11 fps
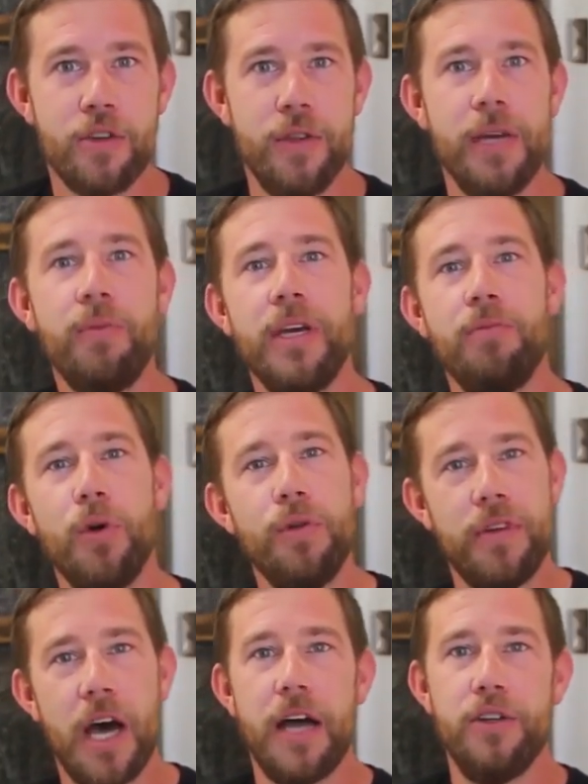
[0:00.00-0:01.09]
So then we
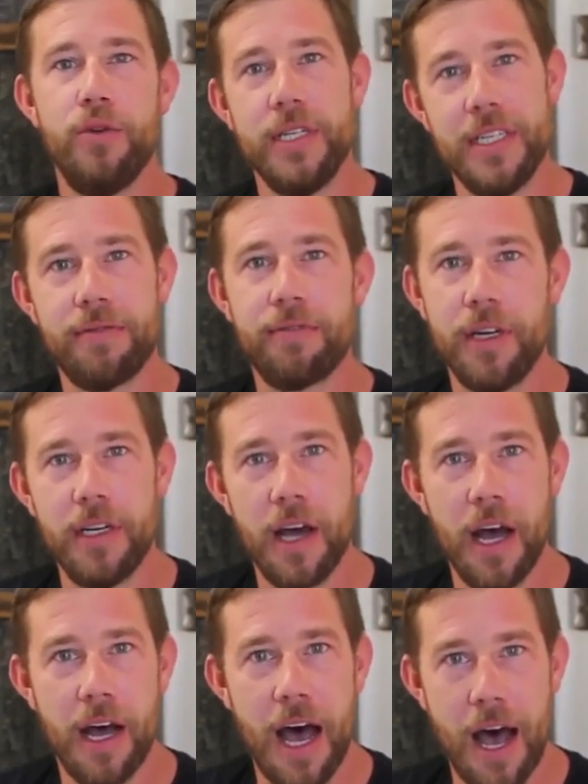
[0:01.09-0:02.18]
moved on to a different uh,
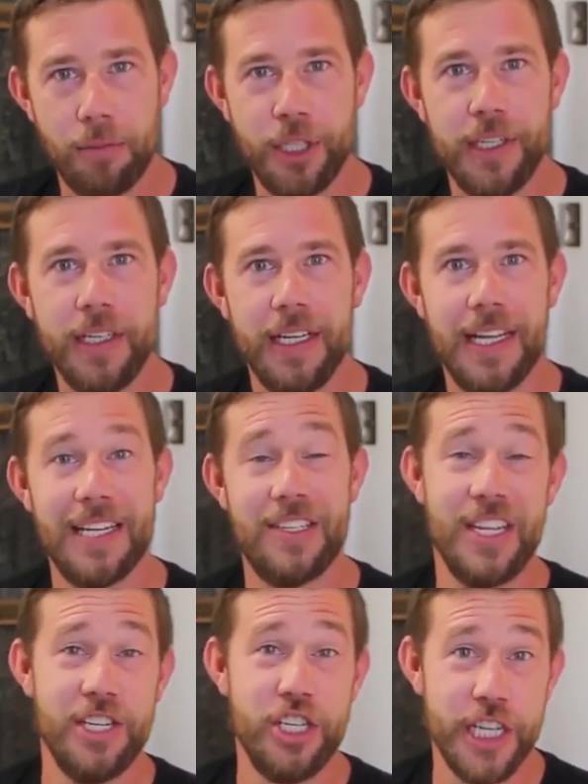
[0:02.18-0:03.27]
option, and that's
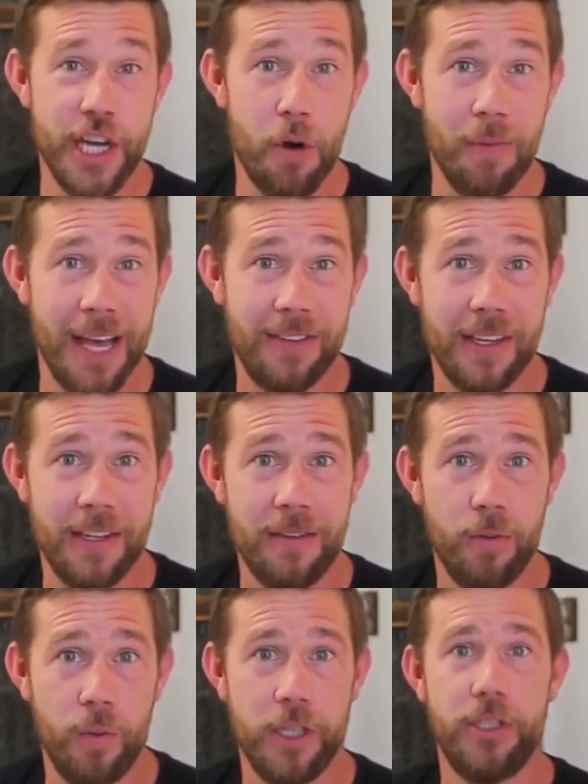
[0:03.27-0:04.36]
the GEO method,
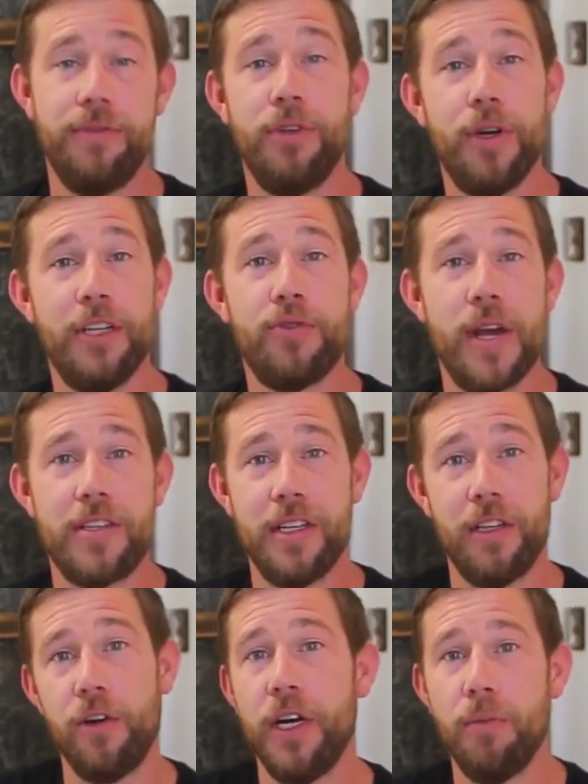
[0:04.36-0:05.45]
which if you're interested
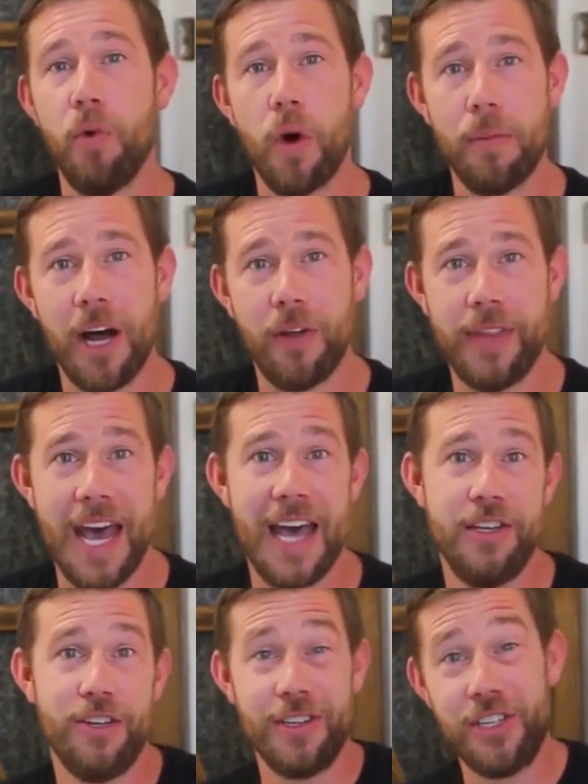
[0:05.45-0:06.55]
in learning more about
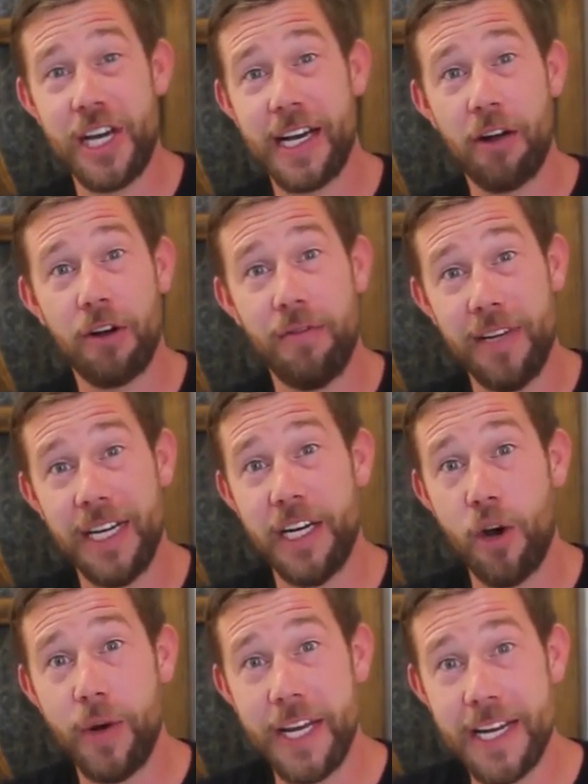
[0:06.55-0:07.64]
that, you can check out our
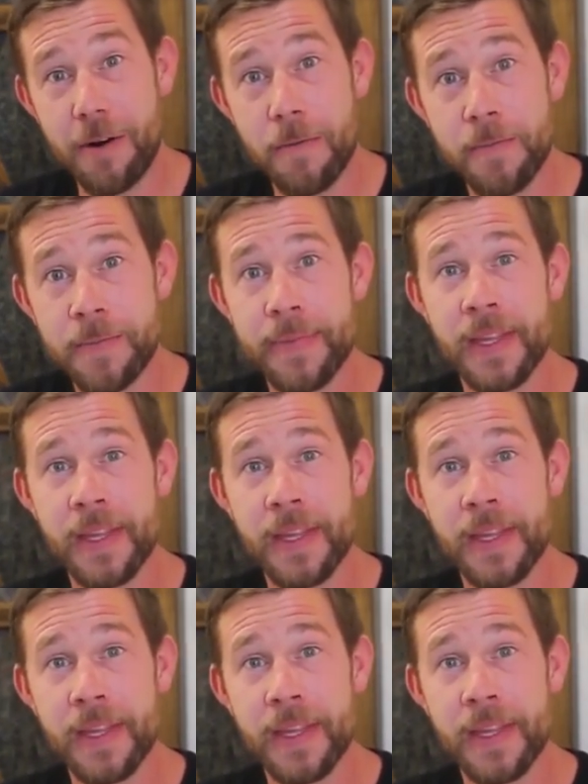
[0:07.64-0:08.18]
video here.